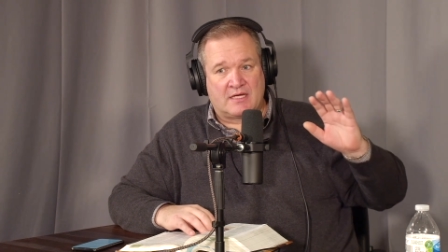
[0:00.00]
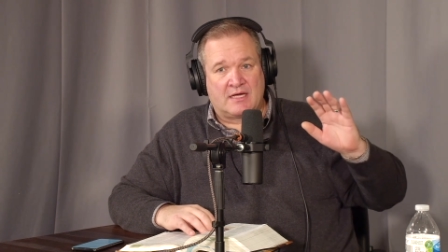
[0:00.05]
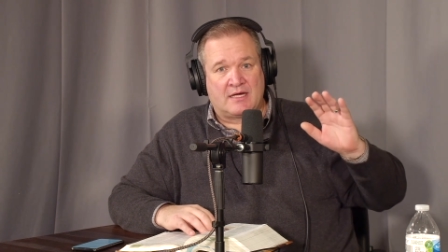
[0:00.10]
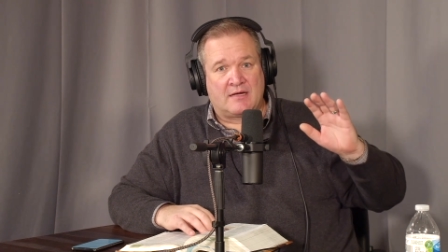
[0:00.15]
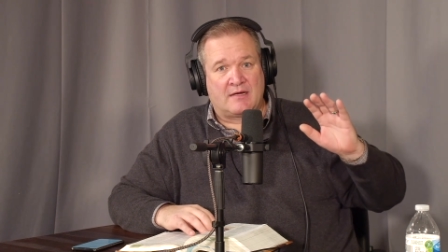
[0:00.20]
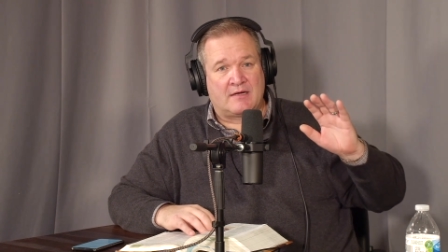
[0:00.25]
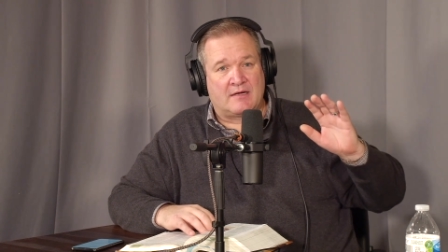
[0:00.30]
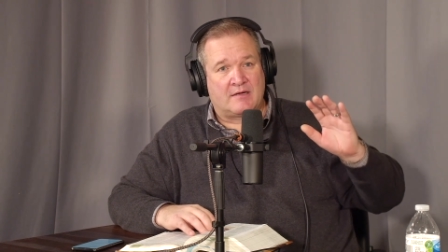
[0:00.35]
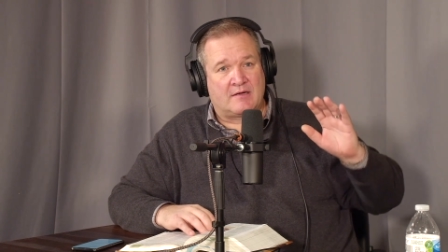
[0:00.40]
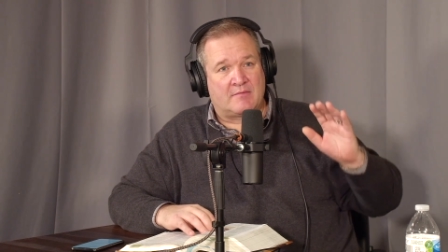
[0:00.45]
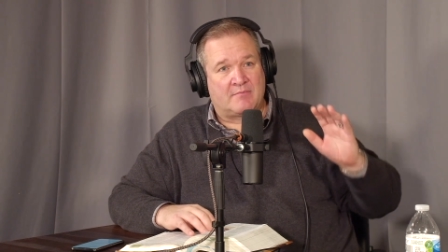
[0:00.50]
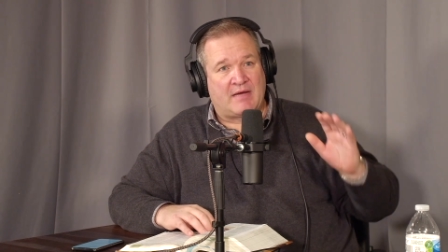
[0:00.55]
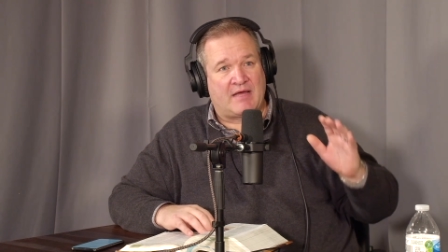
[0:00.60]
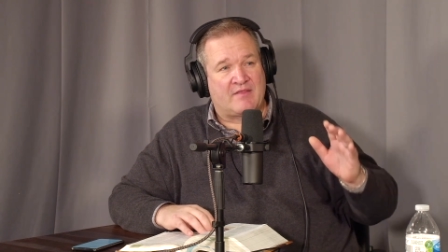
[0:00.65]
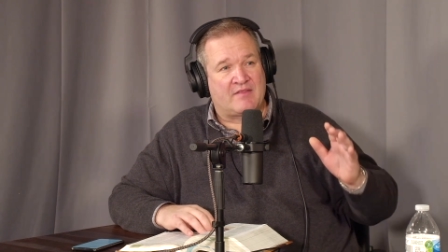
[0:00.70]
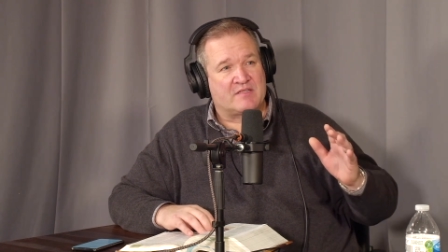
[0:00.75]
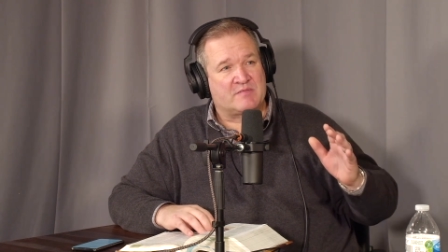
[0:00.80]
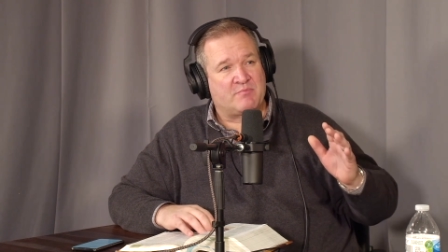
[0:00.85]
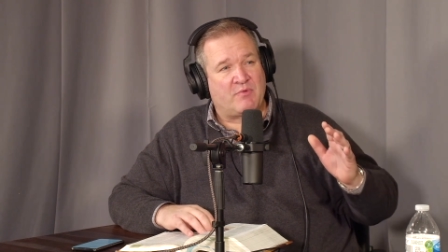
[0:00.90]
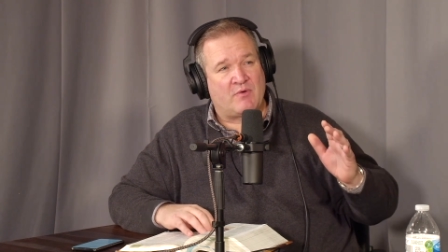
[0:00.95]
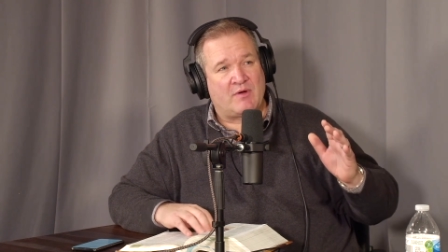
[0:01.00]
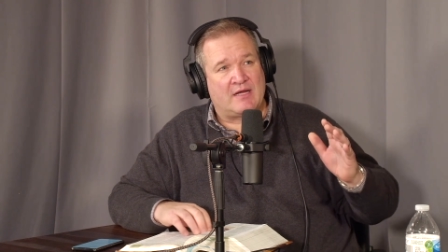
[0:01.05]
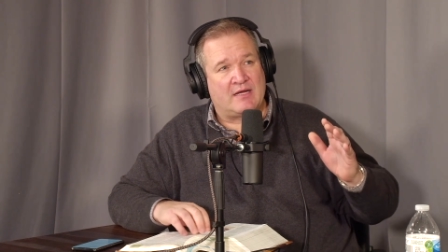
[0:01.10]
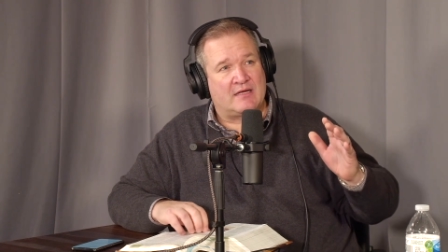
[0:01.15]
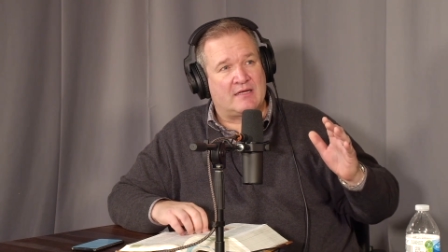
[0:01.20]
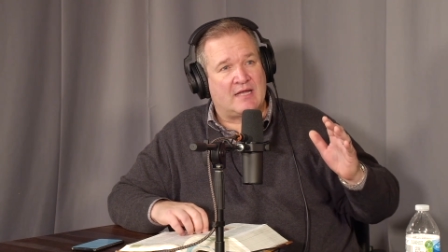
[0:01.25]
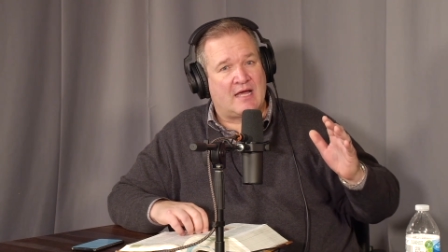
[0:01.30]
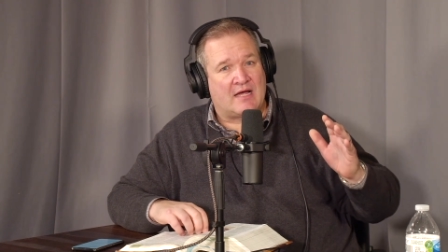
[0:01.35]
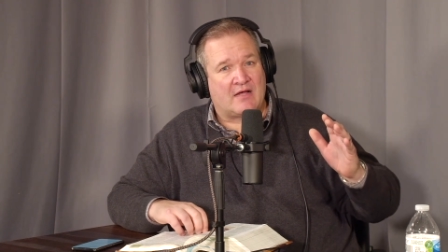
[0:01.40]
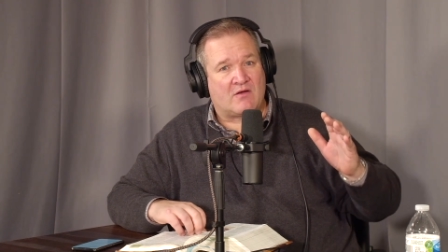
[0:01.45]
uh, by this
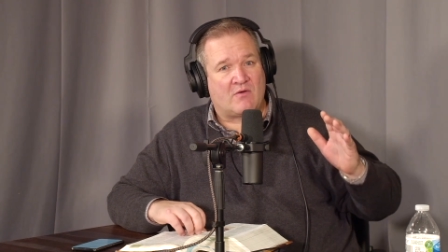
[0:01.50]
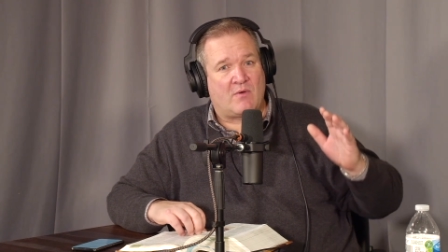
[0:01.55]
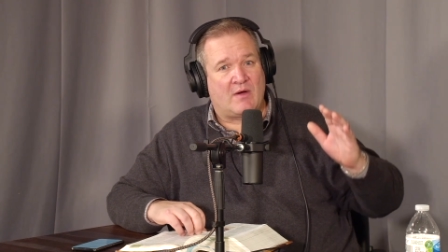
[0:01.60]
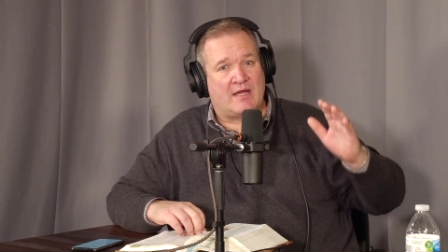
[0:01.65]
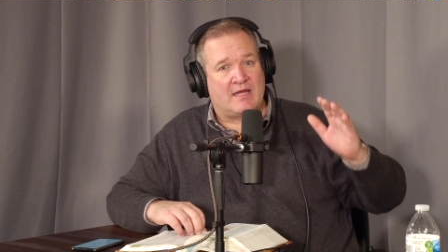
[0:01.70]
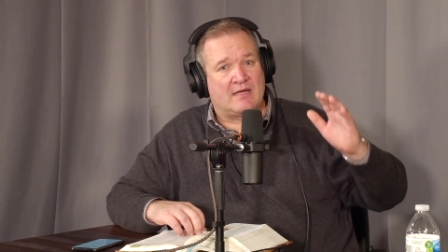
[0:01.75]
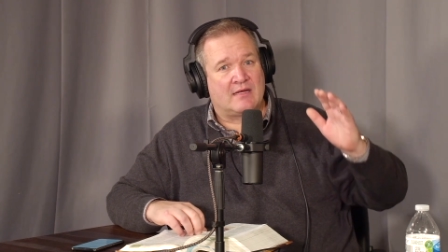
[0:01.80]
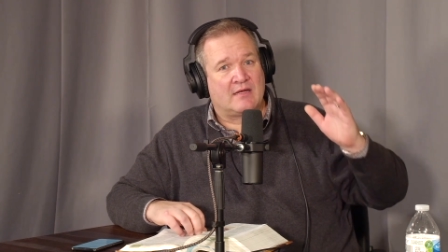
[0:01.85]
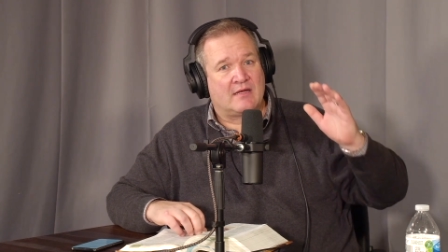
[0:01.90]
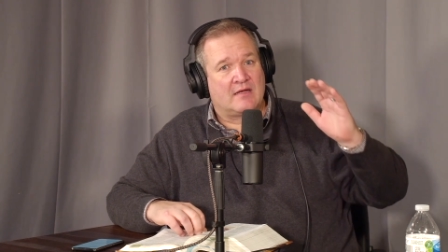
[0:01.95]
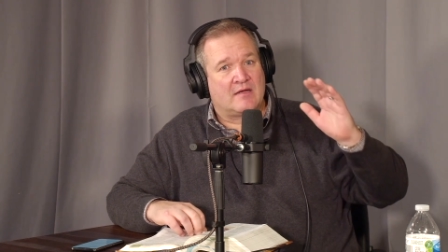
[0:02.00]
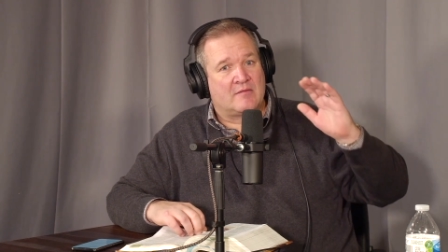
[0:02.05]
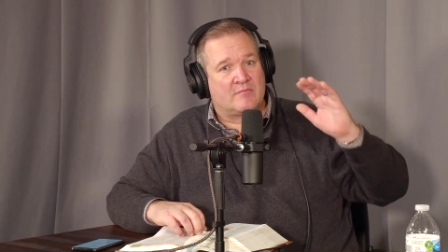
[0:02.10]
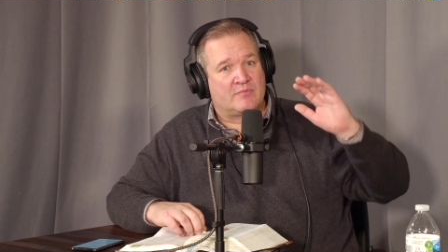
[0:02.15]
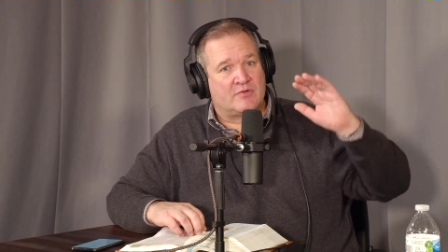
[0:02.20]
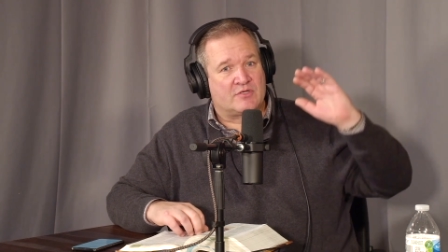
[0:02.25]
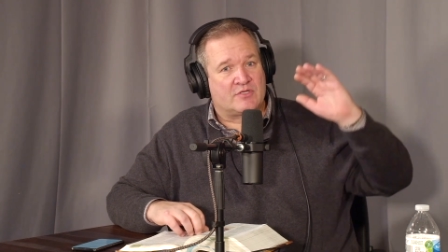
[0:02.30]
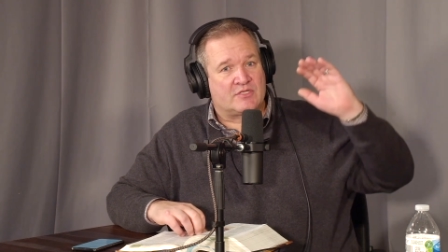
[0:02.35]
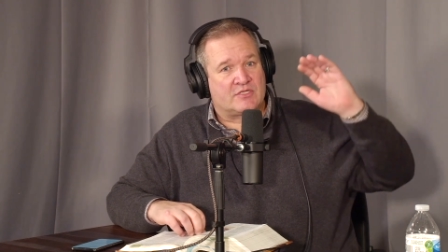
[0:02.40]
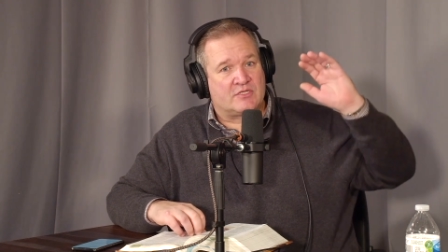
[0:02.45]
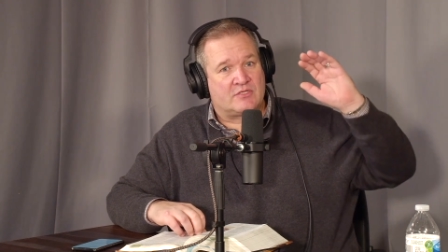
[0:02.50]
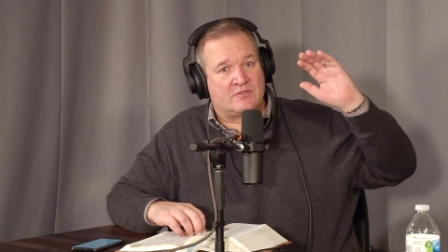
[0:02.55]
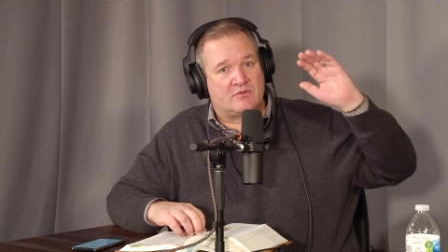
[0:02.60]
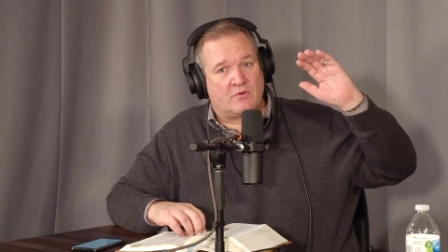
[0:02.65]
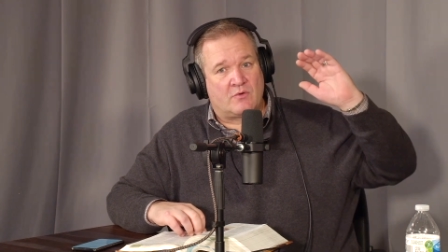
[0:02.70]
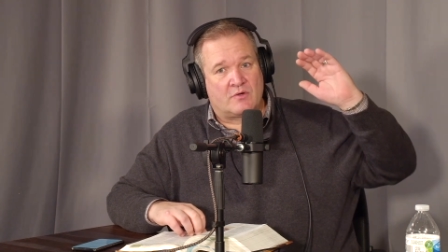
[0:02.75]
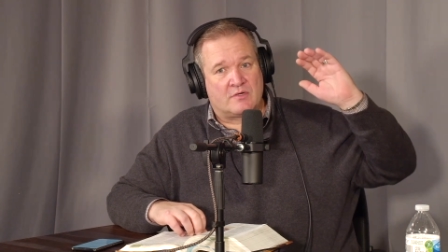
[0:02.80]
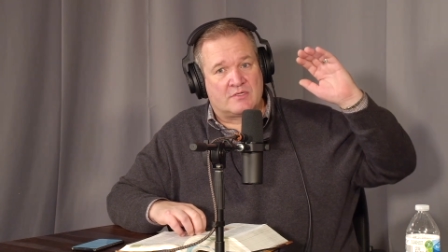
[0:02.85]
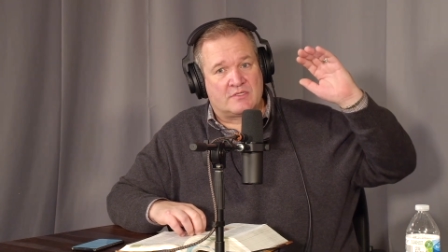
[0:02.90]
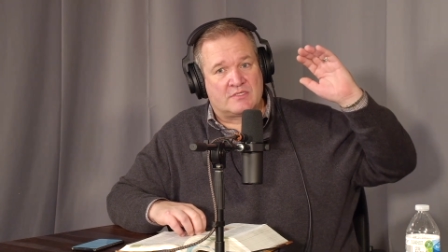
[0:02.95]
point, not quite pushed
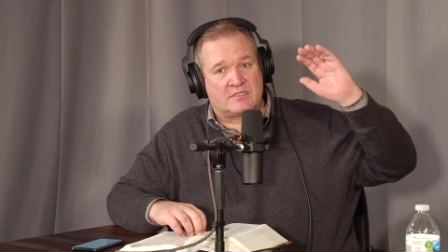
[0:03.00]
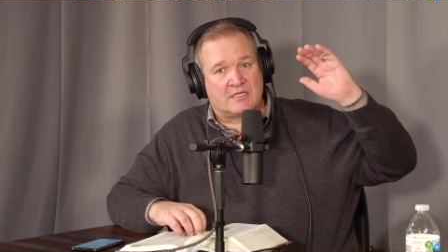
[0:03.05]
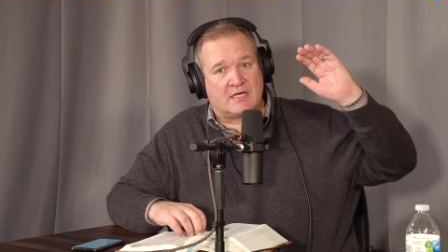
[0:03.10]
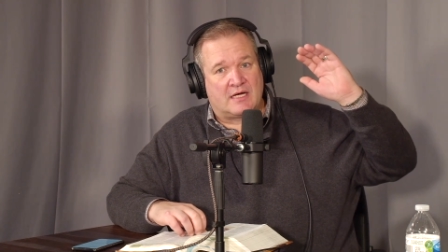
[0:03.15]
towards,